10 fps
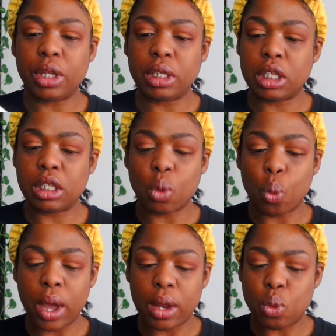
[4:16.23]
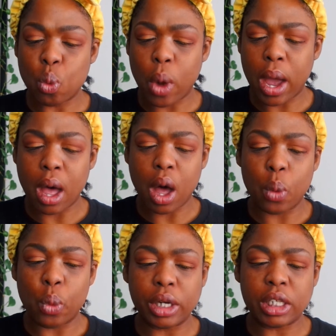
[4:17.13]
This is a Wet n Wild,
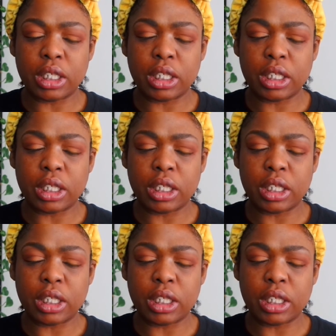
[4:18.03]
I want to